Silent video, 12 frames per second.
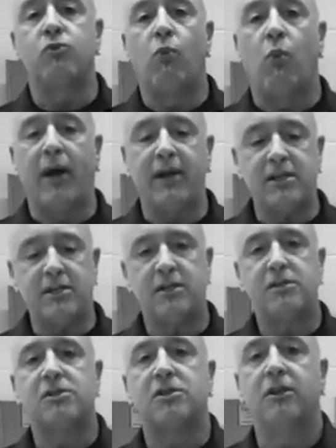white
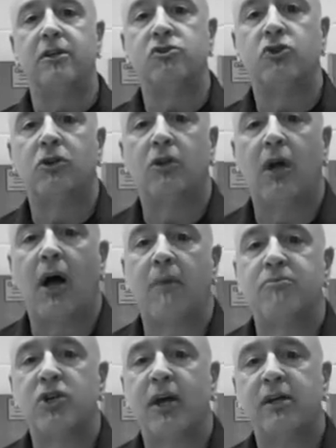cylindrical
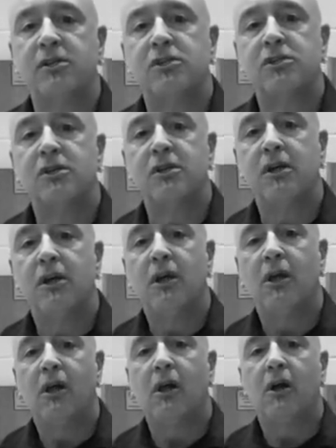objects
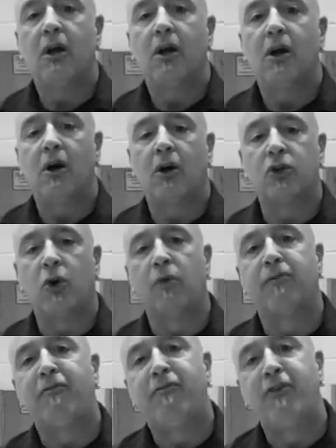are
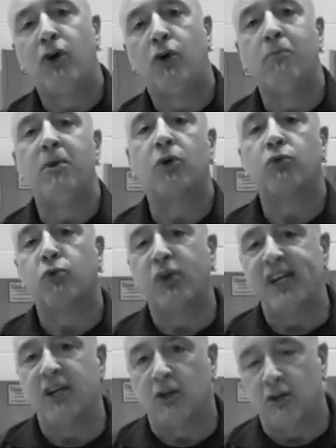called film
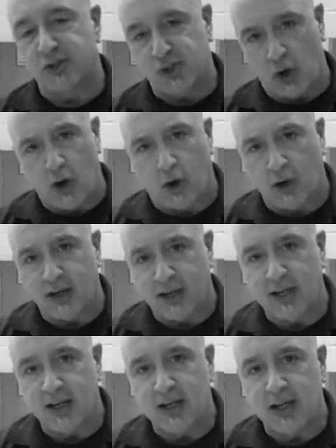reels,
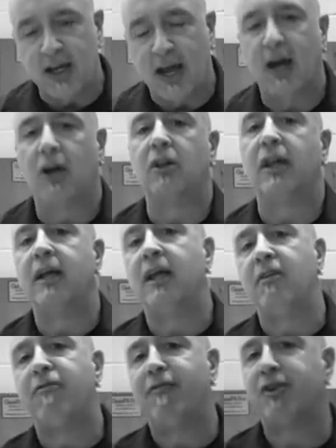R-E-E-L, like
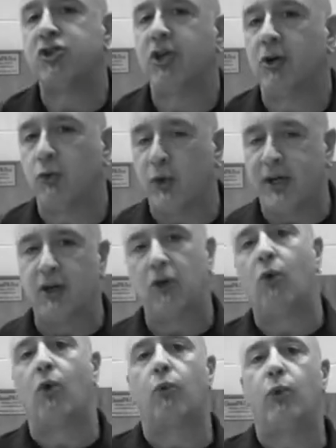a fishing reel
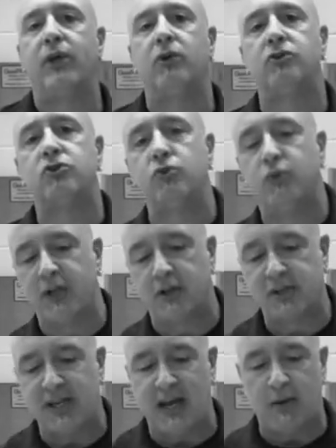or reel-to-reel
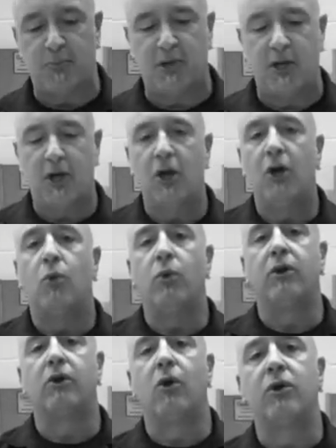tape.
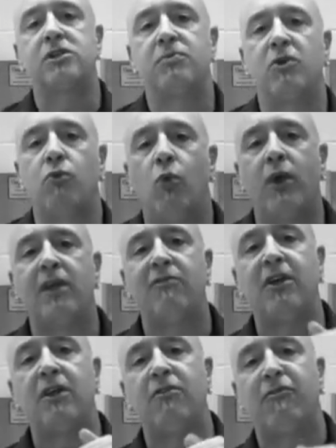We are going to be
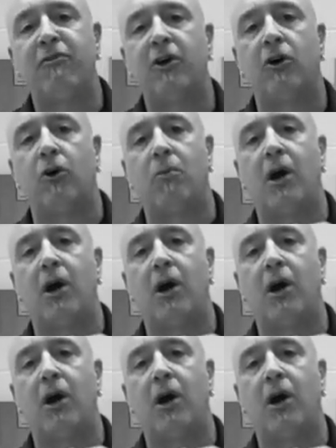weaving the film